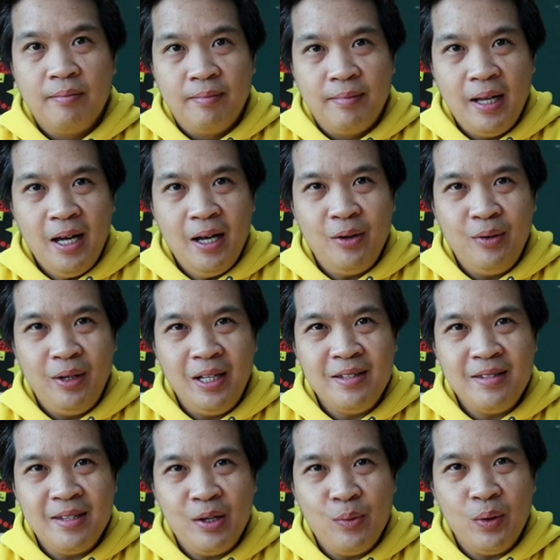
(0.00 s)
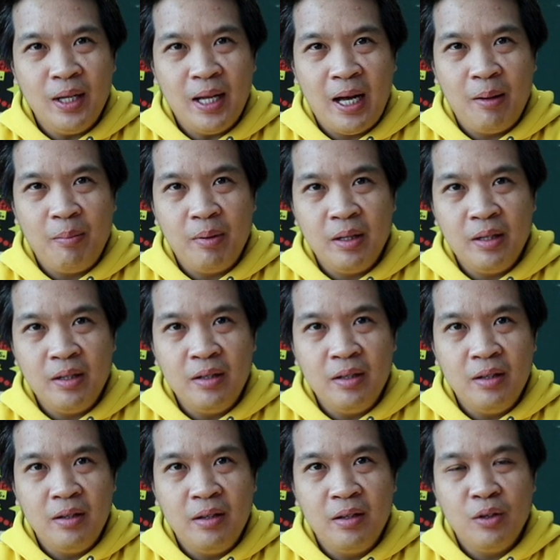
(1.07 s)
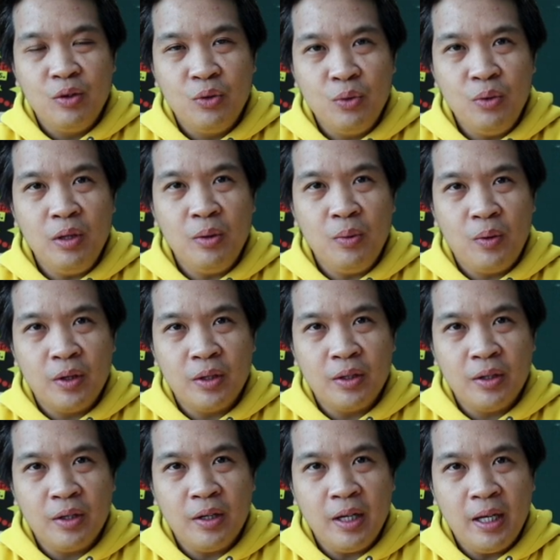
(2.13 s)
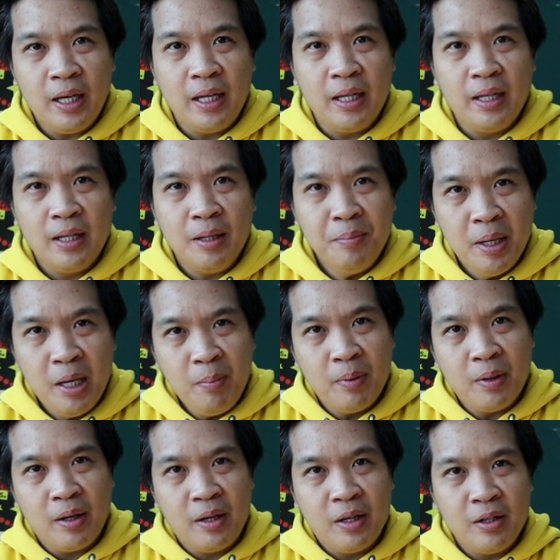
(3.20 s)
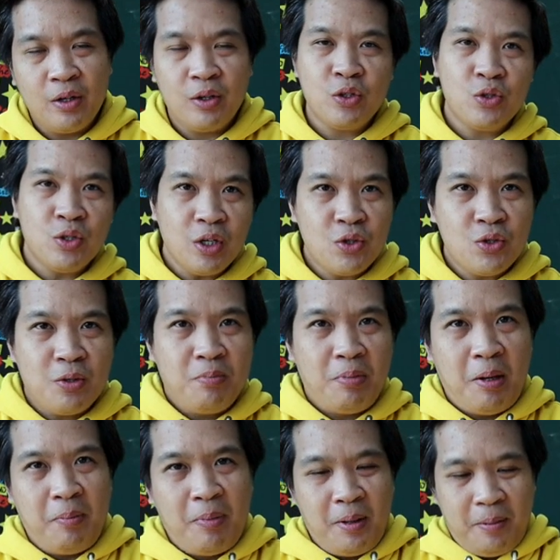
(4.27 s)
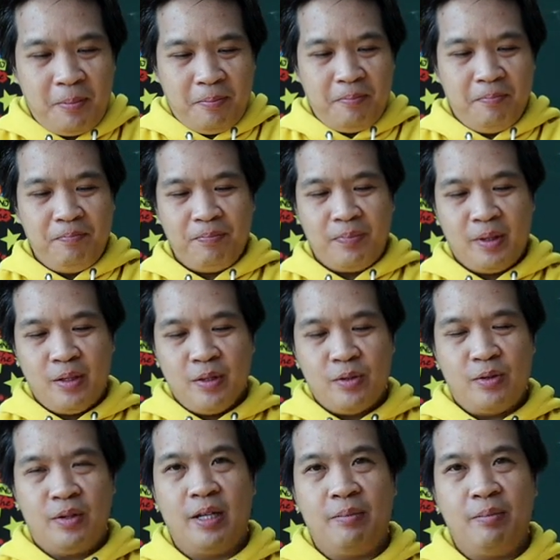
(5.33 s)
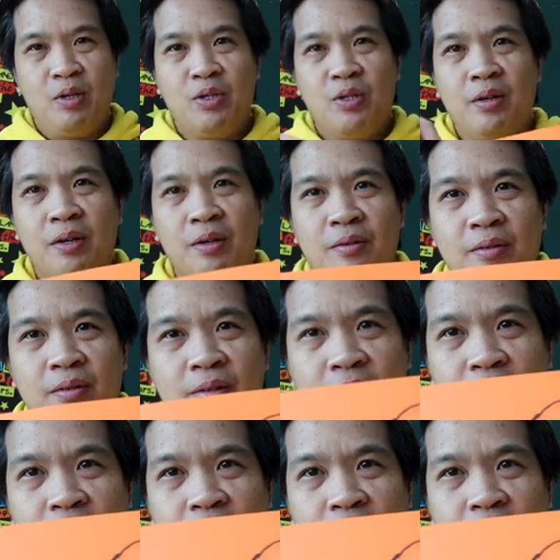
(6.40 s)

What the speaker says: Now, let's see what happened to the water in the paper, in the construction paper. So let me show you.